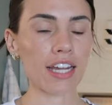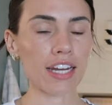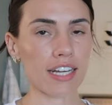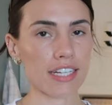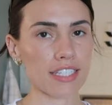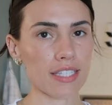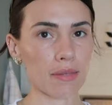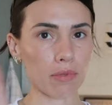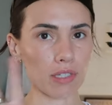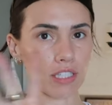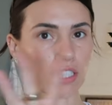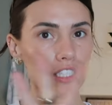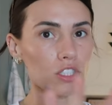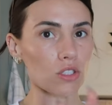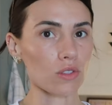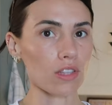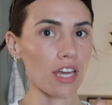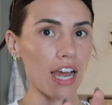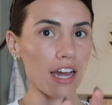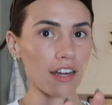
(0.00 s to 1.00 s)
I typically
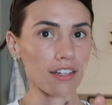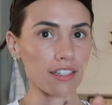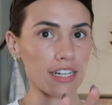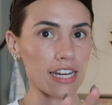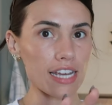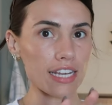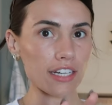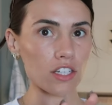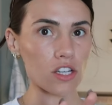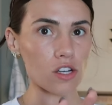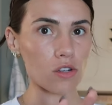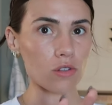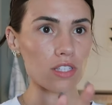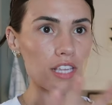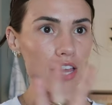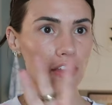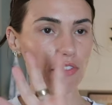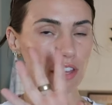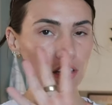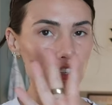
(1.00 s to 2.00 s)
do the how to diagnose
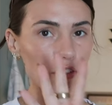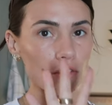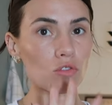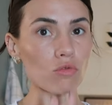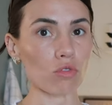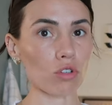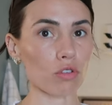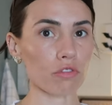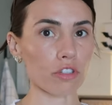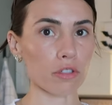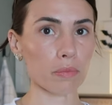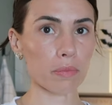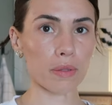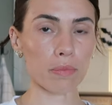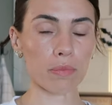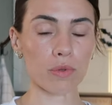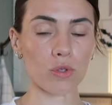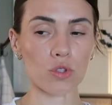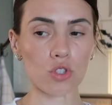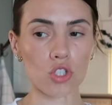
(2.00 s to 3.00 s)
and then refer
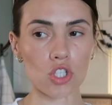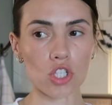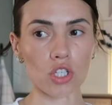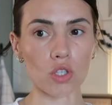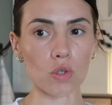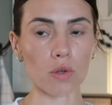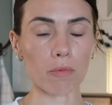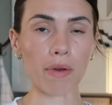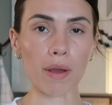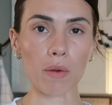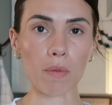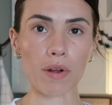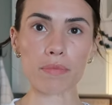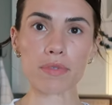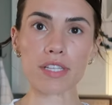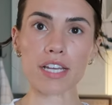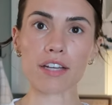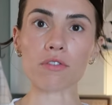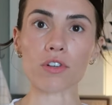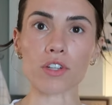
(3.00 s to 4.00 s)
people to my
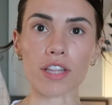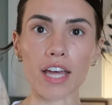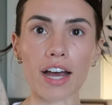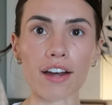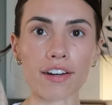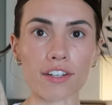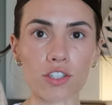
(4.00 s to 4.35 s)
website for the how